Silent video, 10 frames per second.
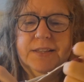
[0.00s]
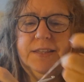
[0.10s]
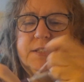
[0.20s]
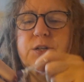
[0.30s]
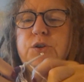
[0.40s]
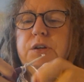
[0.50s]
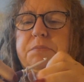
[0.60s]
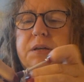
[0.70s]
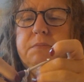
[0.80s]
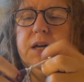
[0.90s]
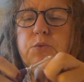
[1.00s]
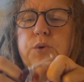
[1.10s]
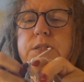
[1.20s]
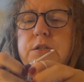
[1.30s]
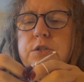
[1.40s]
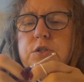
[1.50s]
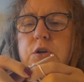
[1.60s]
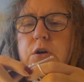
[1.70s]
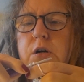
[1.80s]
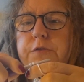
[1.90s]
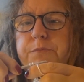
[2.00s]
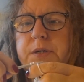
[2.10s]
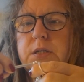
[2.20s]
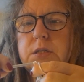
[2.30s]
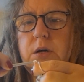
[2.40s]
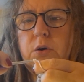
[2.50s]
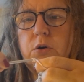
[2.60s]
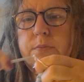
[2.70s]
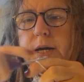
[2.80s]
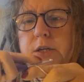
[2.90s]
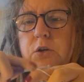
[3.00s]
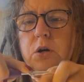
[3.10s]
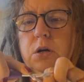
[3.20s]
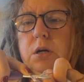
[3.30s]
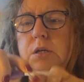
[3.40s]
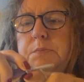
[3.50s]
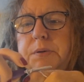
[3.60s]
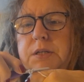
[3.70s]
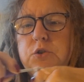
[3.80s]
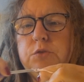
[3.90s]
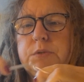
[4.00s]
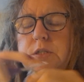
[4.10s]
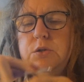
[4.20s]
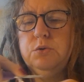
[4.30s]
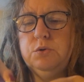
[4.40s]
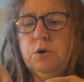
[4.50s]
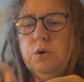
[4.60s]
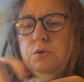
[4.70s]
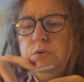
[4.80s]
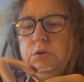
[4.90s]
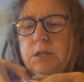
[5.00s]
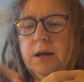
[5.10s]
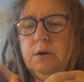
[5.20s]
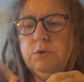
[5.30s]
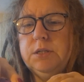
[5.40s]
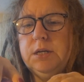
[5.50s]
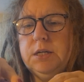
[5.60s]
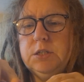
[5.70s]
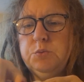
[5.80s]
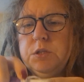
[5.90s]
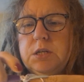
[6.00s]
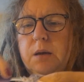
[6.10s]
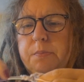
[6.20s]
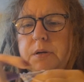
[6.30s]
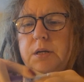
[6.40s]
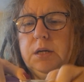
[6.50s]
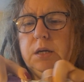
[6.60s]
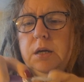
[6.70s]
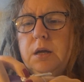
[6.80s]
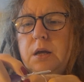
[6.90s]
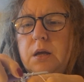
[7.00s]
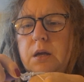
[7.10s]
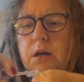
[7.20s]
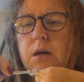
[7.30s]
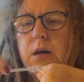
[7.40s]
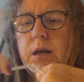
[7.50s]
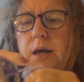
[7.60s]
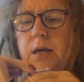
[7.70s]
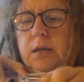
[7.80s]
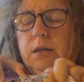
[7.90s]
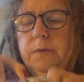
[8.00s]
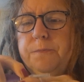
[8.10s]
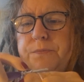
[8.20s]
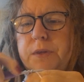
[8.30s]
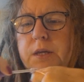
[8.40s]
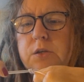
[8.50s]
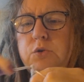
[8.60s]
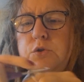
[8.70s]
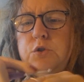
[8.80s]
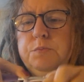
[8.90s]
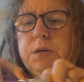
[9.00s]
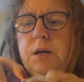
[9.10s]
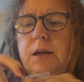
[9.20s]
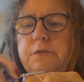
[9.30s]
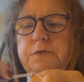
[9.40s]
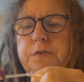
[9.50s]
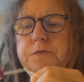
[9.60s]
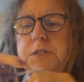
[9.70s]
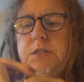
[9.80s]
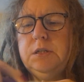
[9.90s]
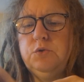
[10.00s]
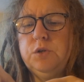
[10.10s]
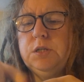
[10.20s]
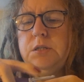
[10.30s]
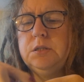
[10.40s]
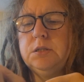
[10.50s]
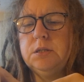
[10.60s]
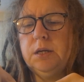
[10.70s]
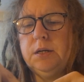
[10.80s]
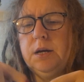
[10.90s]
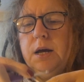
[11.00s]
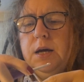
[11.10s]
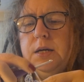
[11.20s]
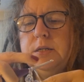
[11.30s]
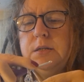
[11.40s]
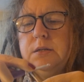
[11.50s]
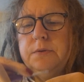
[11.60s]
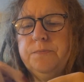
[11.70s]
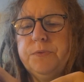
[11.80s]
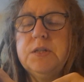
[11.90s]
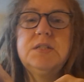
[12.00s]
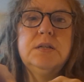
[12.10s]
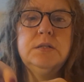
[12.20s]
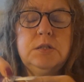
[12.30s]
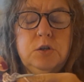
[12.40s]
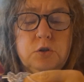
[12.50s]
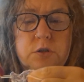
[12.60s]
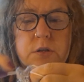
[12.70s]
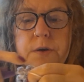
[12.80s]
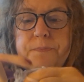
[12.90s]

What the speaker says: That's gonna be my winter scarf because oh my god, Belgium is so cold nowadays. What's happening? Like it used to be like 15 degrees at night Celsius,